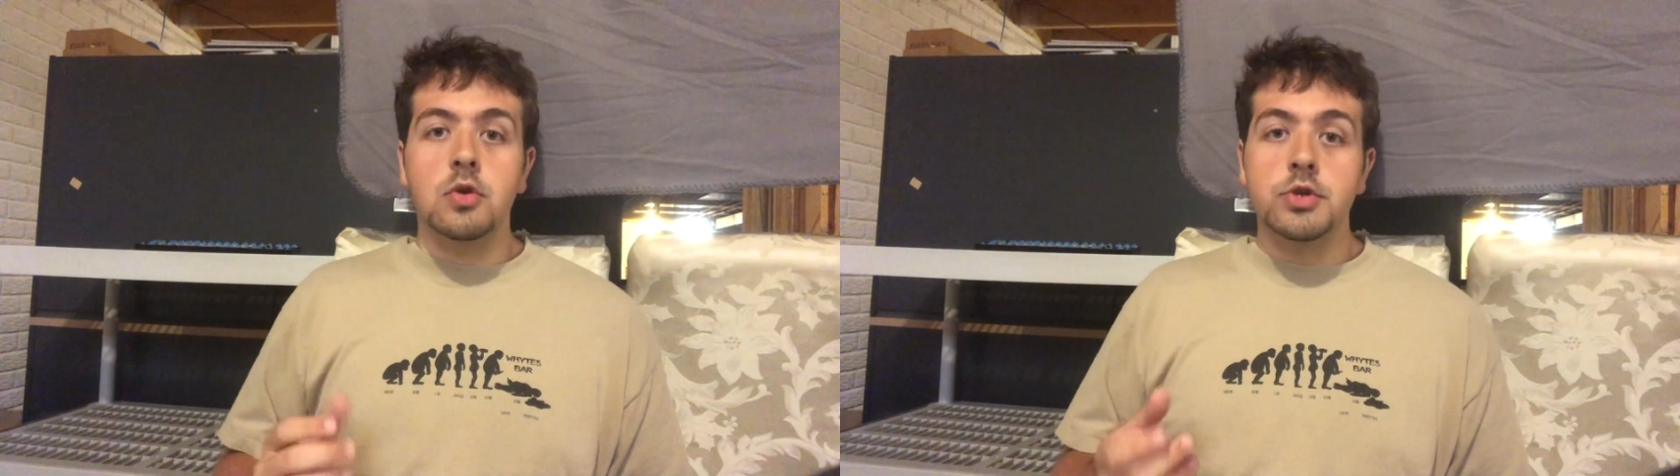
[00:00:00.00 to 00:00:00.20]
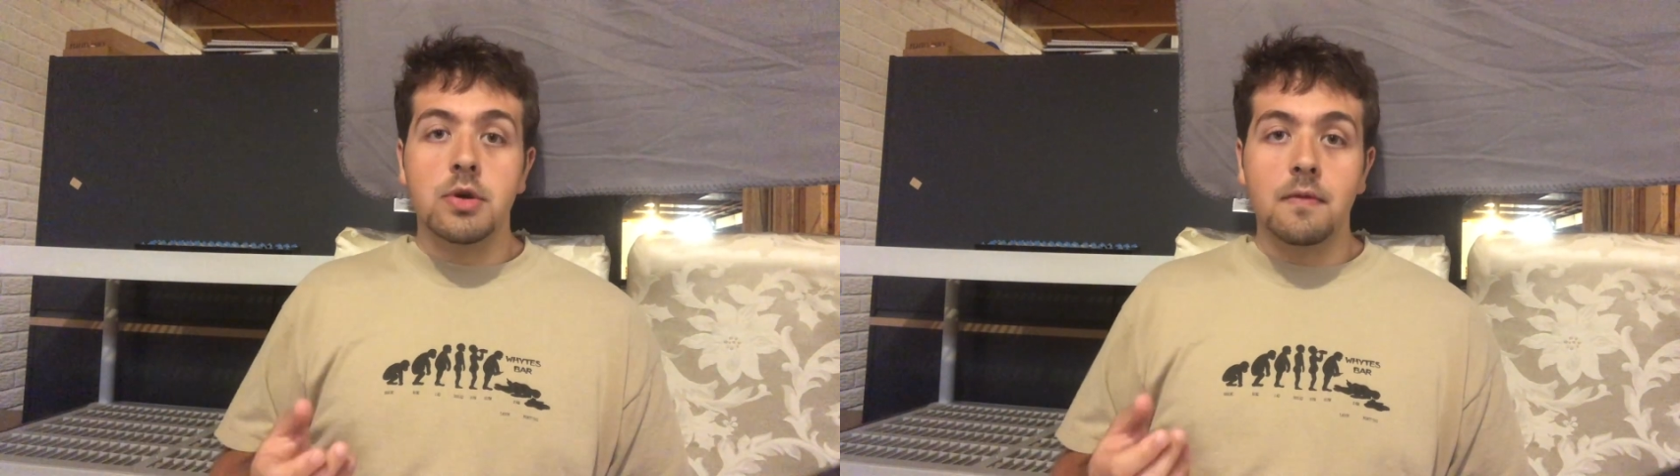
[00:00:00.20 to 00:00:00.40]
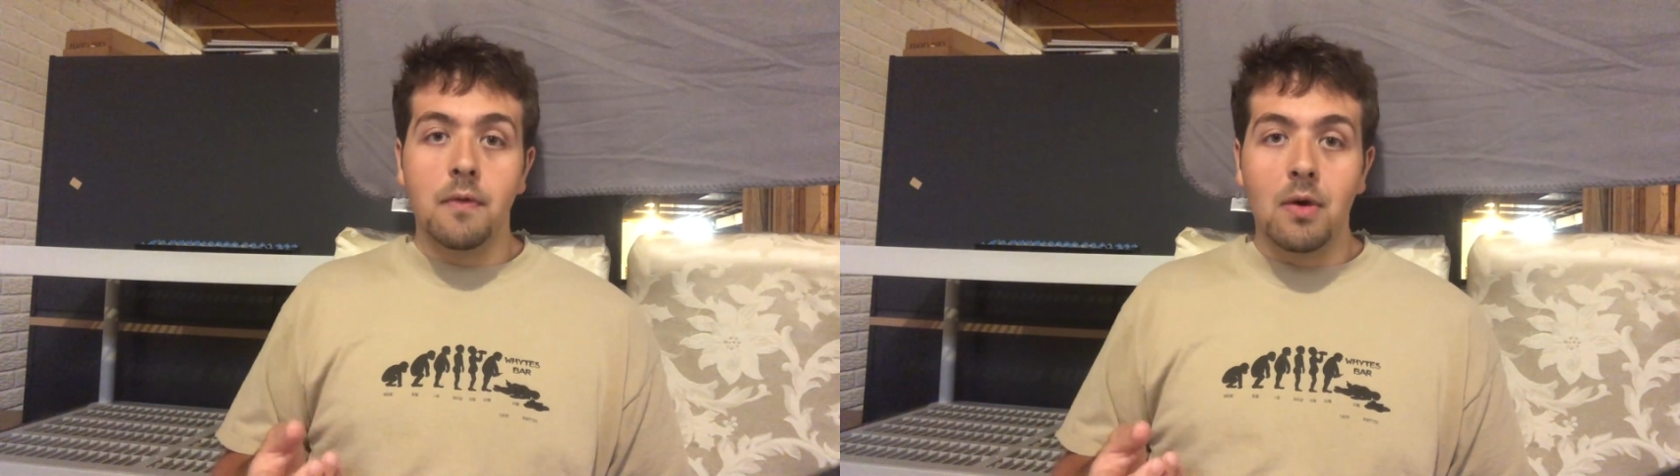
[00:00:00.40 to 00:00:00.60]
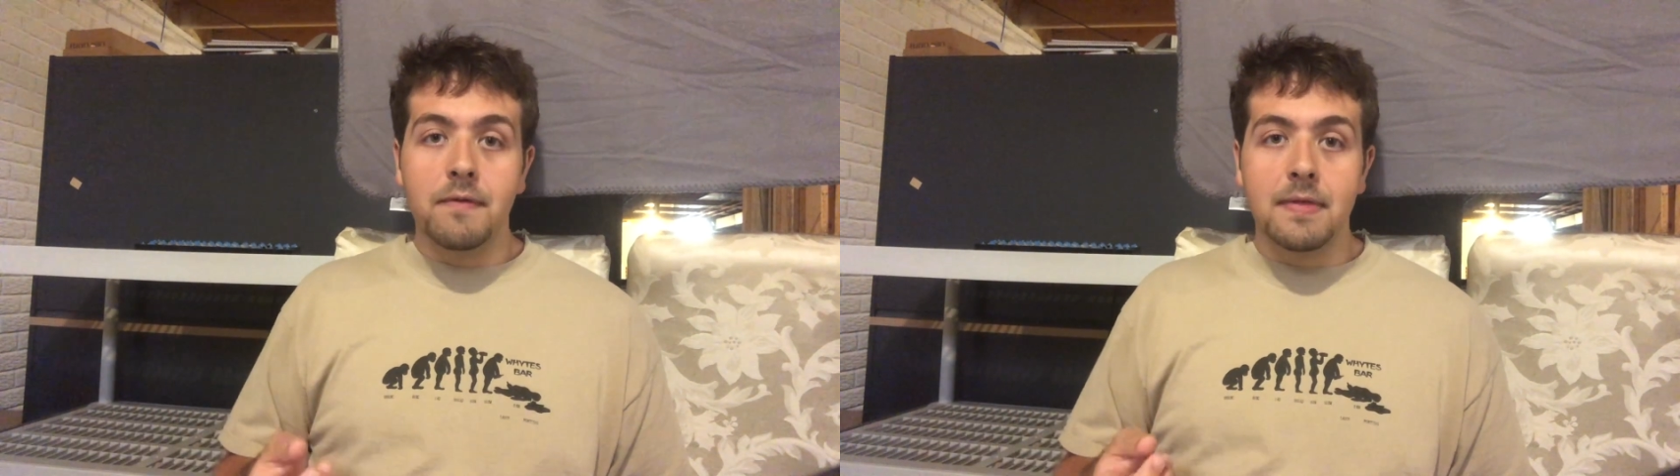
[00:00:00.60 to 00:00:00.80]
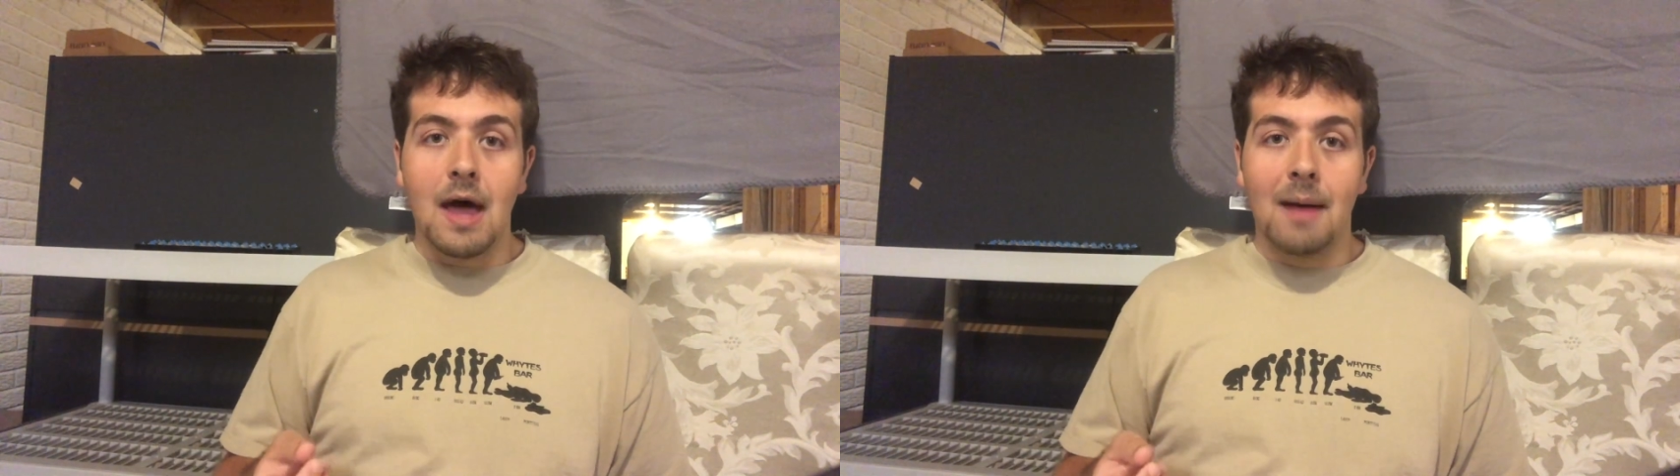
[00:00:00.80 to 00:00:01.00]
You shouldn't
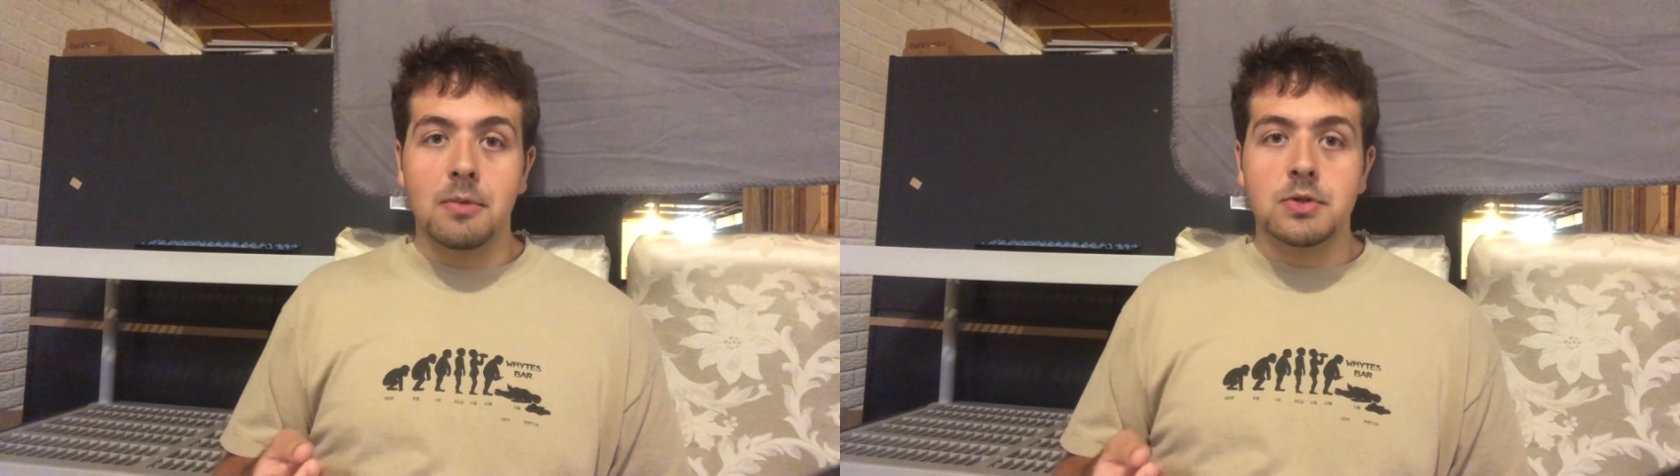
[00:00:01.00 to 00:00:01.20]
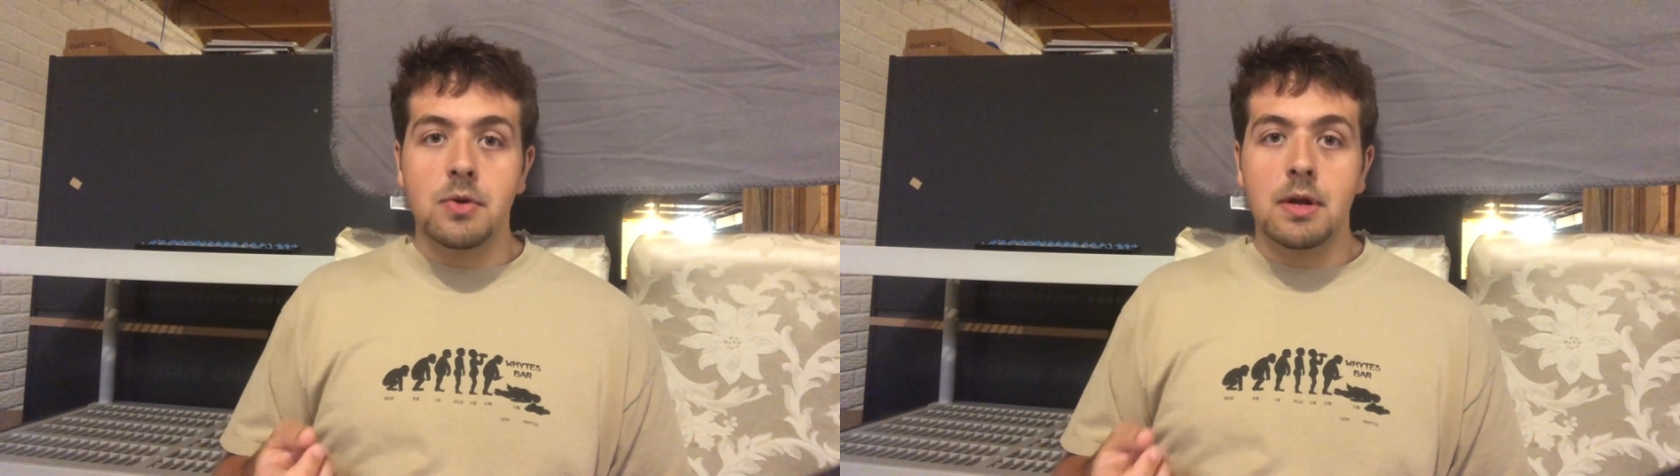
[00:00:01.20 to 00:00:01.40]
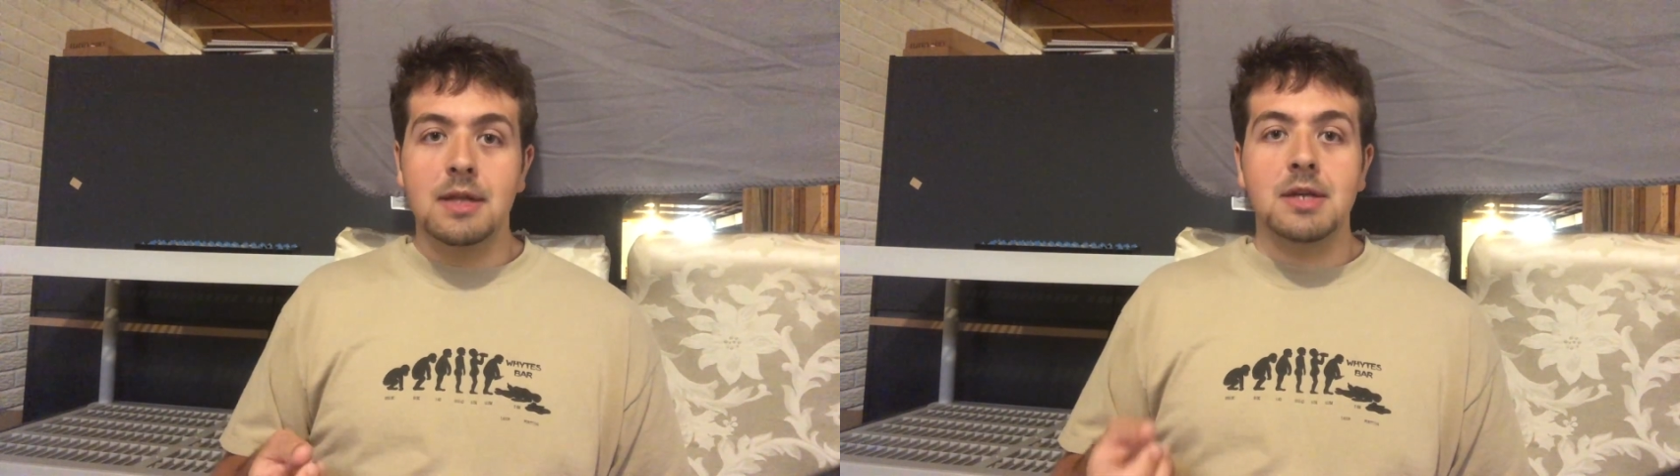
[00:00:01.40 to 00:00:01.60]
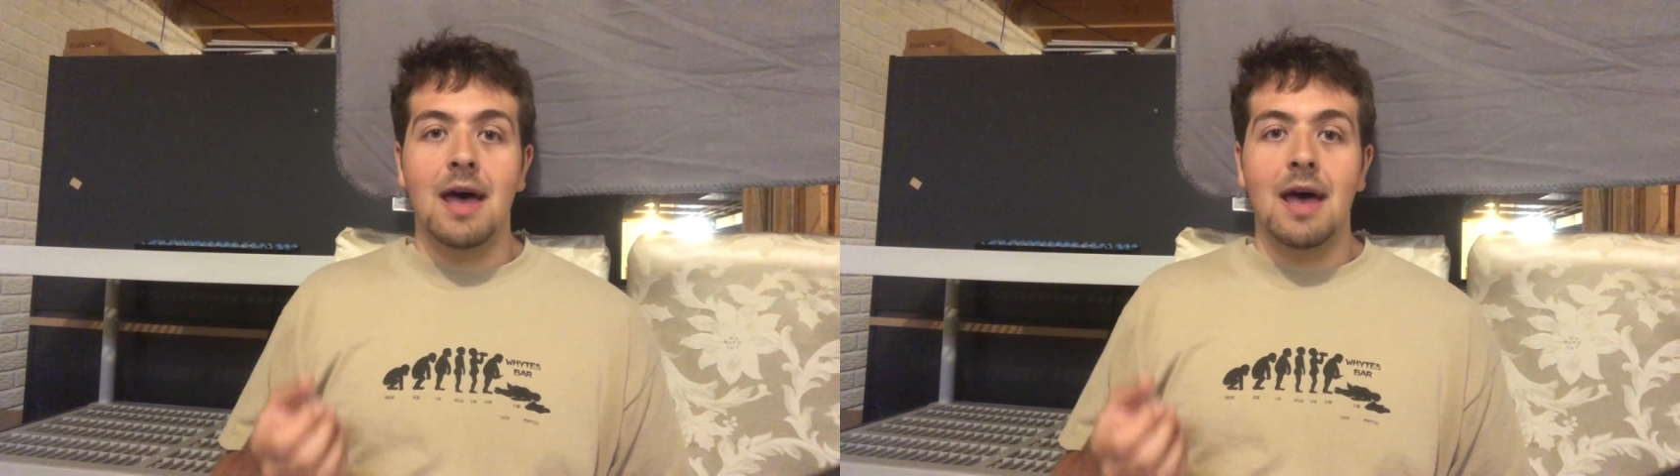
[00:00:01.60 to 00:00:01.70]
forfeit the opportunity to